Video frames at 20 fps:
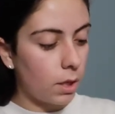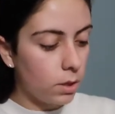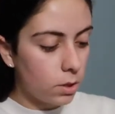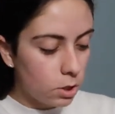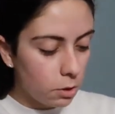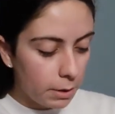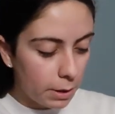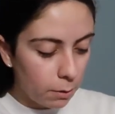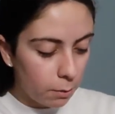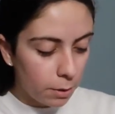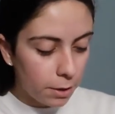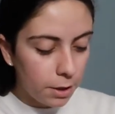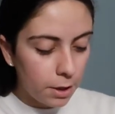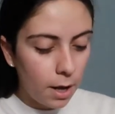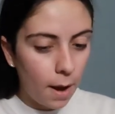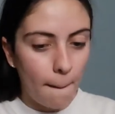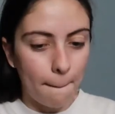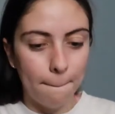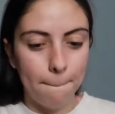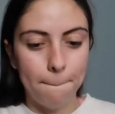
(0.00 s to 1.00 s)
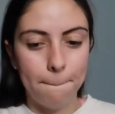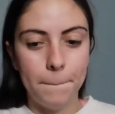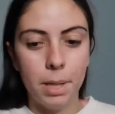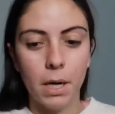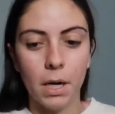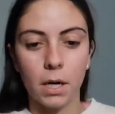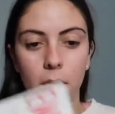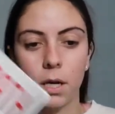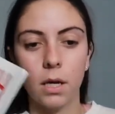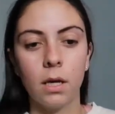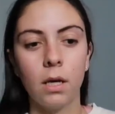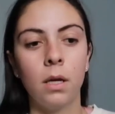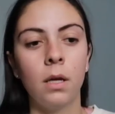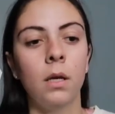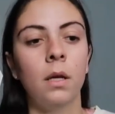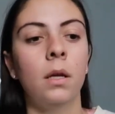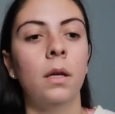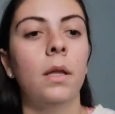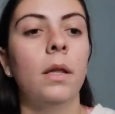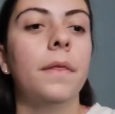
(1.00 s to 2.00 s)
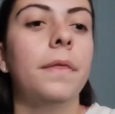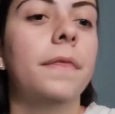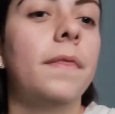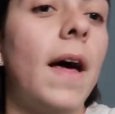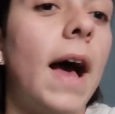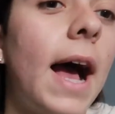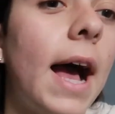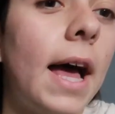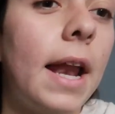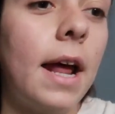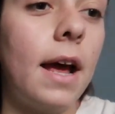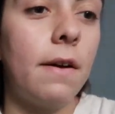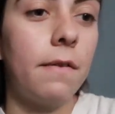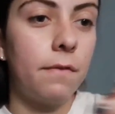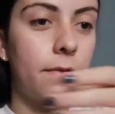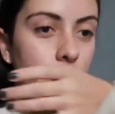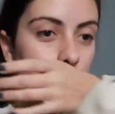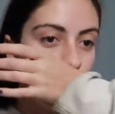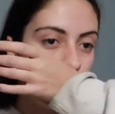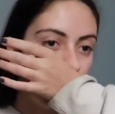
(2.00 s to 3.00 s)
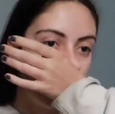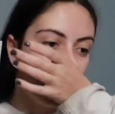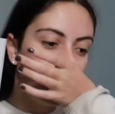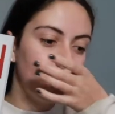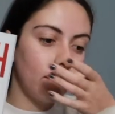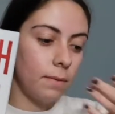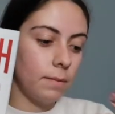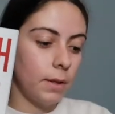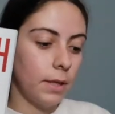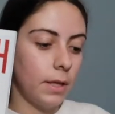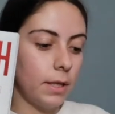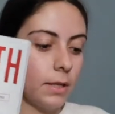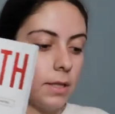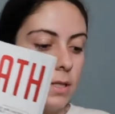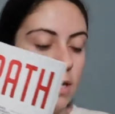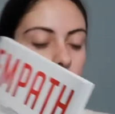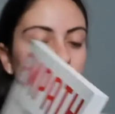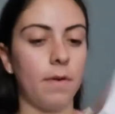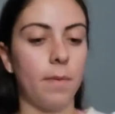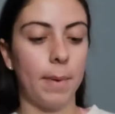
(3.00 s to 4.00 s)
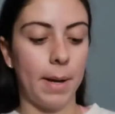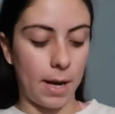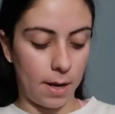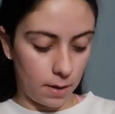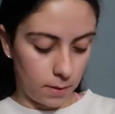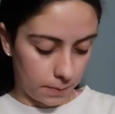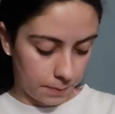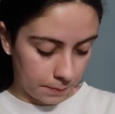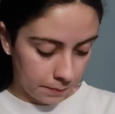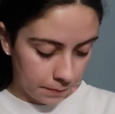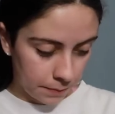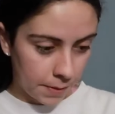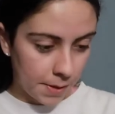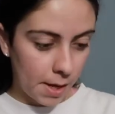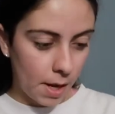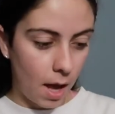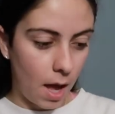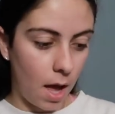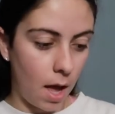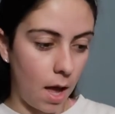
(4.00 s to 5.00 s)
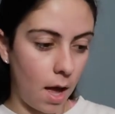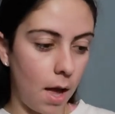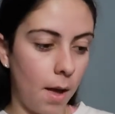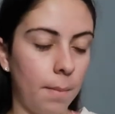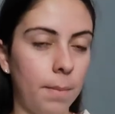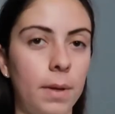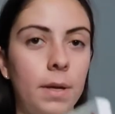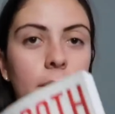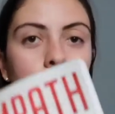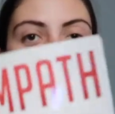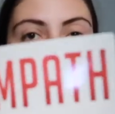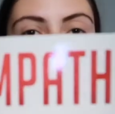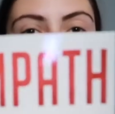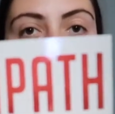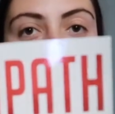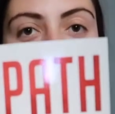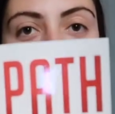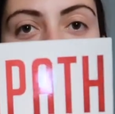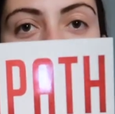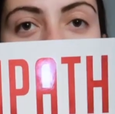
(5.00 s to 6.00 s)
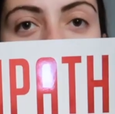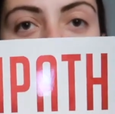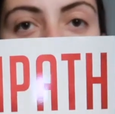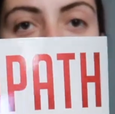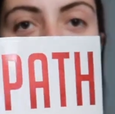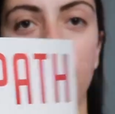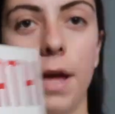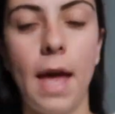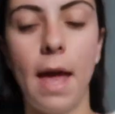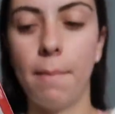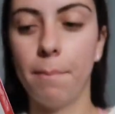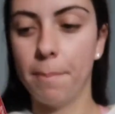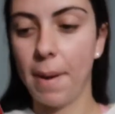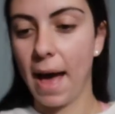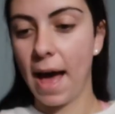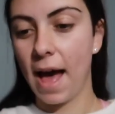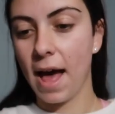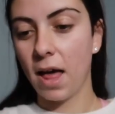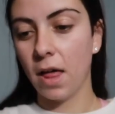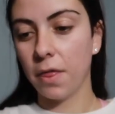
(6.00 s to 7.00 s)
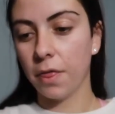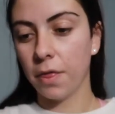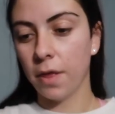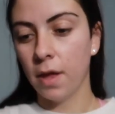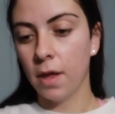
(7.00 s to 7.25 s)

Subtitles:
So I ordered a book that I've heard really good stuff about. It's called Empath.